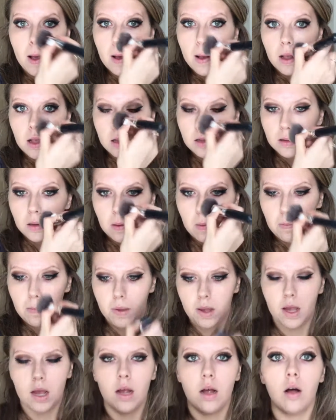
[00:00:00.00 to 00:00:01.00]
is
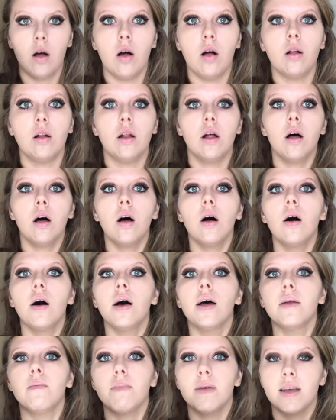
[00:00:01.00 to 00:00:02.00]
being all odd